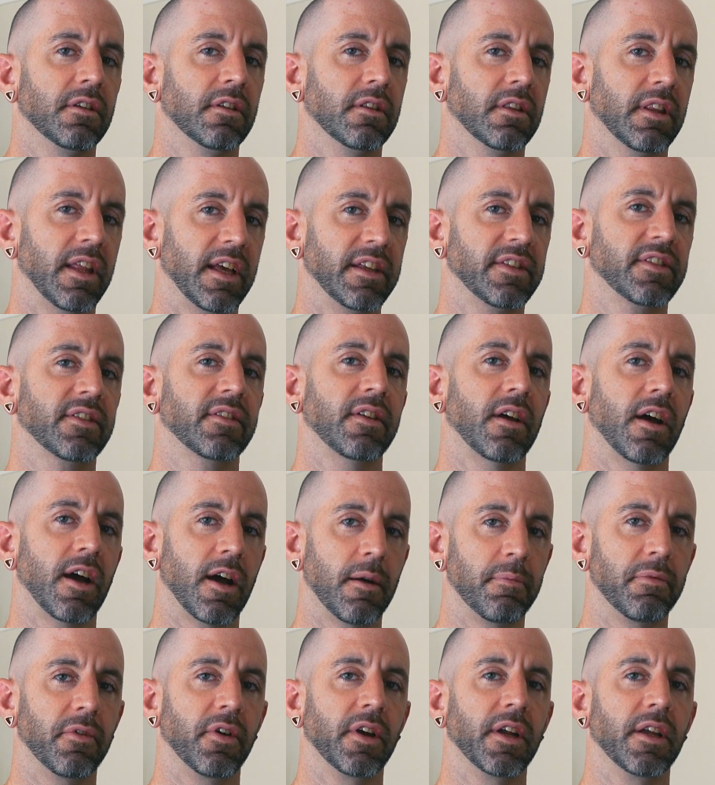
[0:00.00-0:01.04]
less to
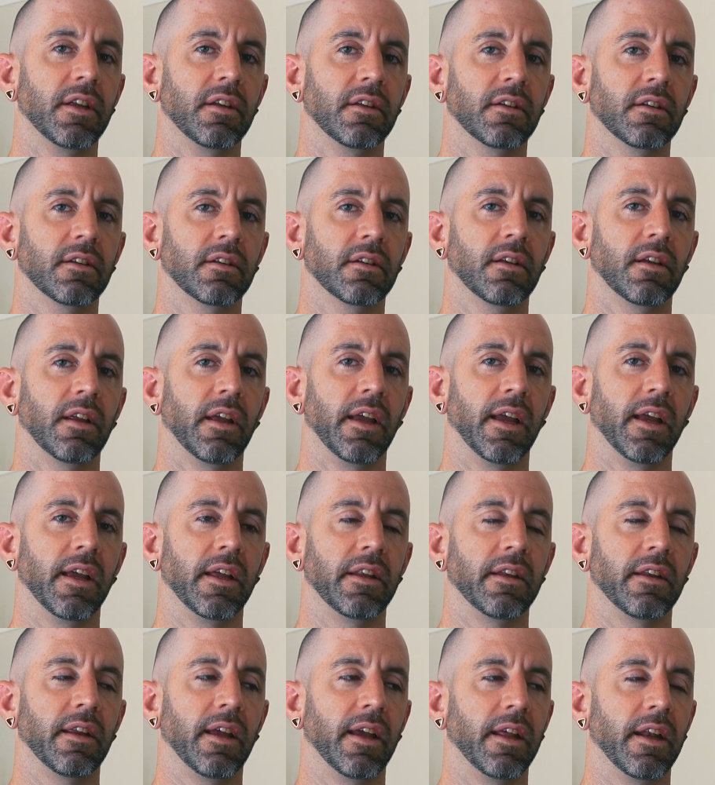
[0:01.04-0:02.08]
operate.
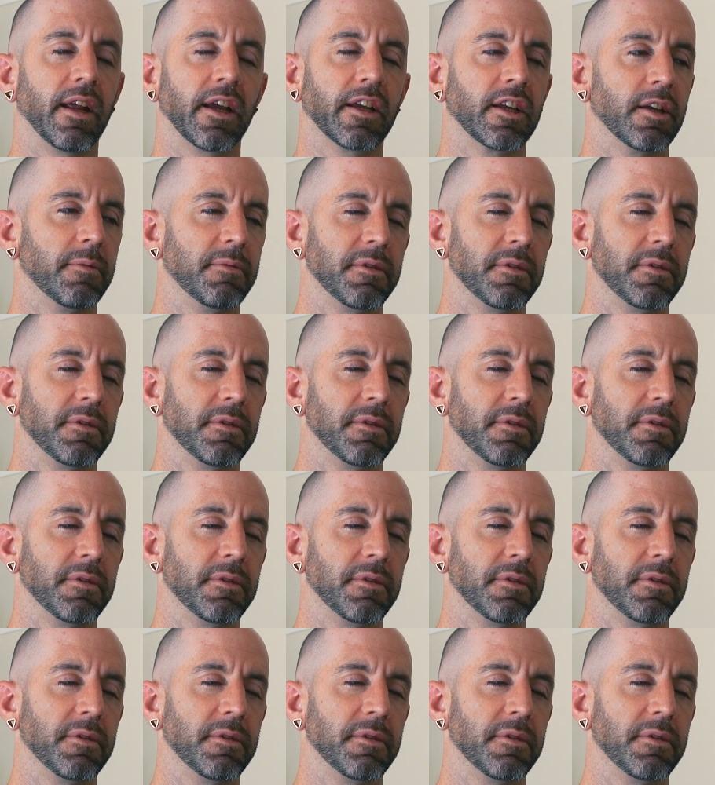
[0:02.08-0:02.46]
And I could